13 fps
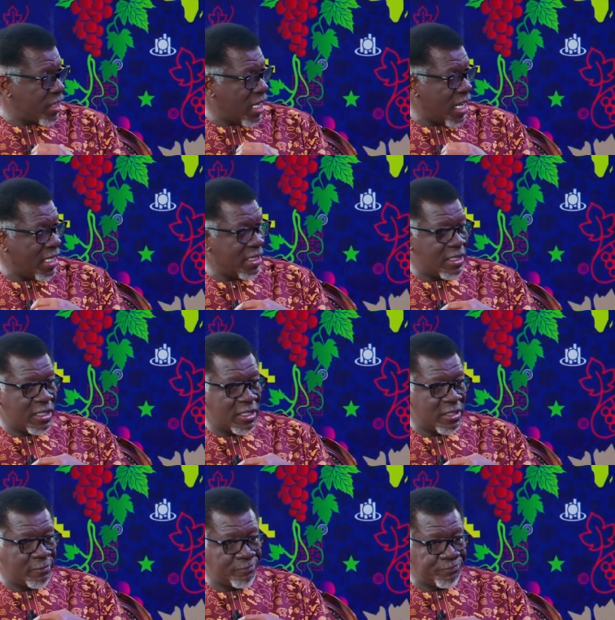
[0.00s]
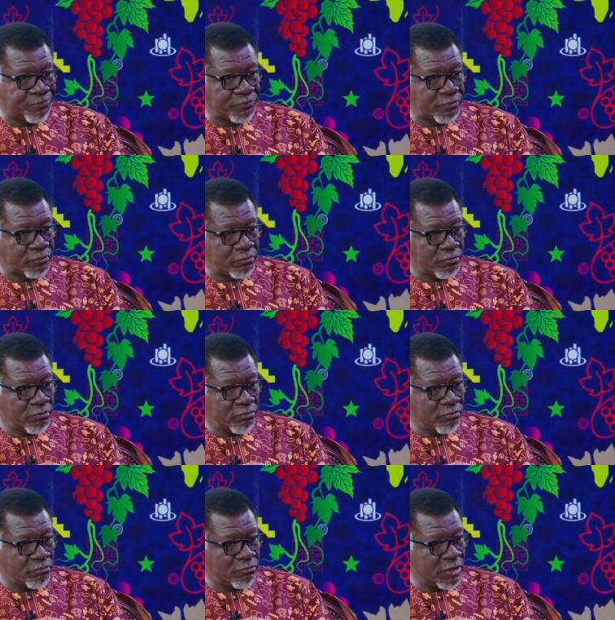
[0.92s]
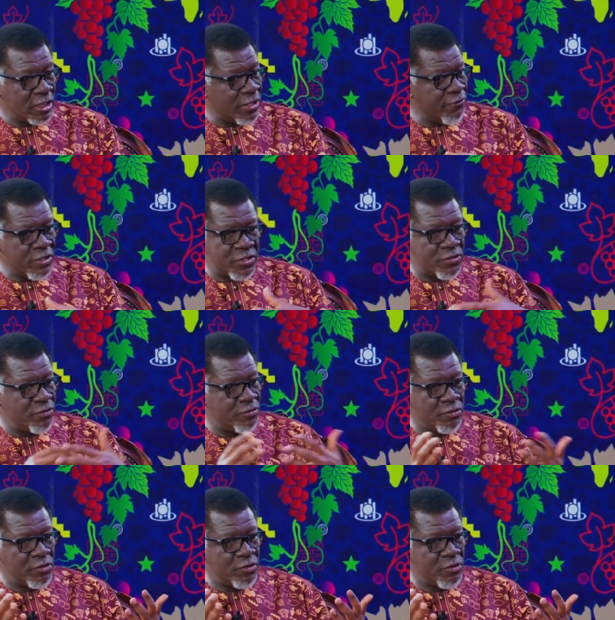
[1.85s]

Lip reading: And give it